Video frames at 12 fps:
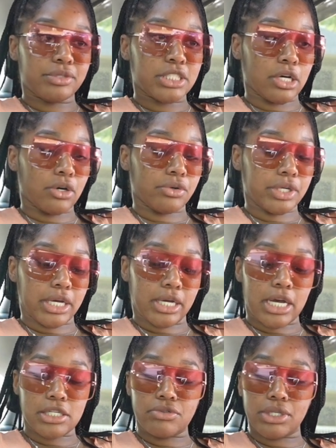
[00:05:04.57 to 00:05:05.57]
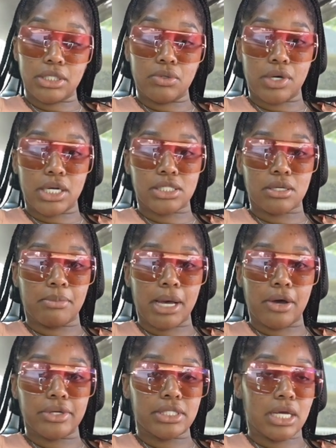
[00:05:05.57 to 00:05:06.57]
So yeah, that's really what it's
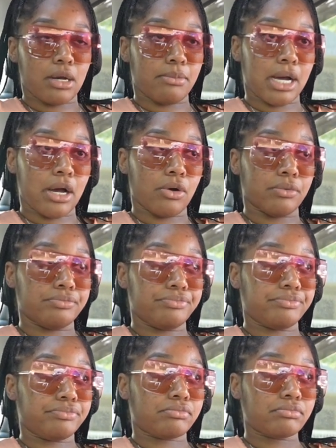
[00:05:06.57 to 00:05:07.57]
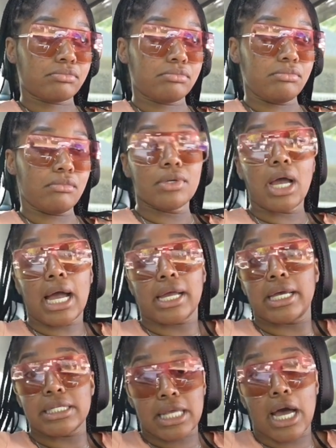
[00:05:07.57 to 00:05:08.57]
about. It's not about, I
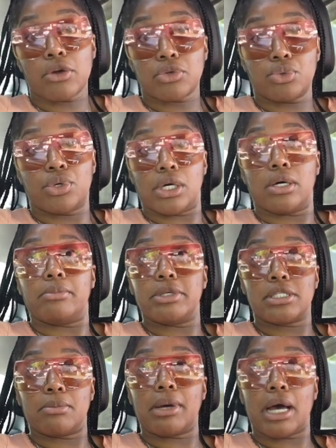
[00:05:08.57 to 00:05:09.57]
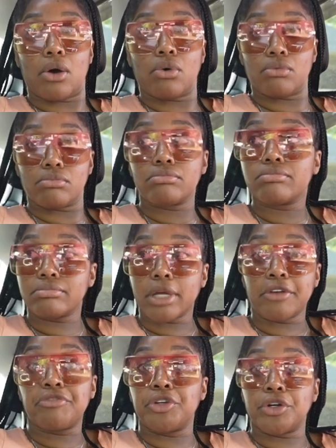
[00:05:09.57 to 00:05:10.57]
guess, how you come. It's about
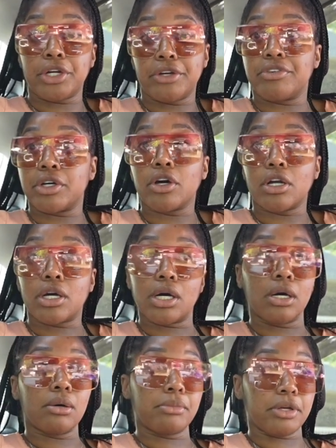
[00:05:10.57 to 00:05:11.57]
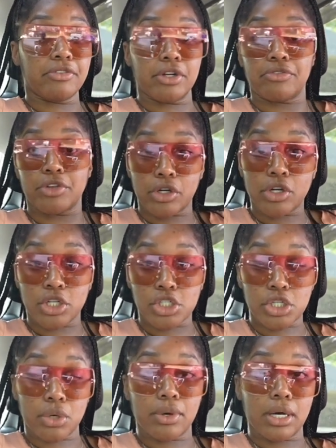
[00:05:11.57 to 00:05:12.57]
if you're even gonna come, even if you're gonna
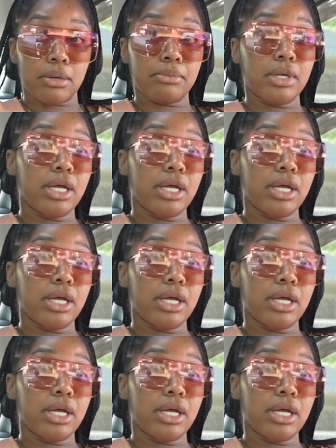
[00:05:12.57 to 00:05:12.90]
show up.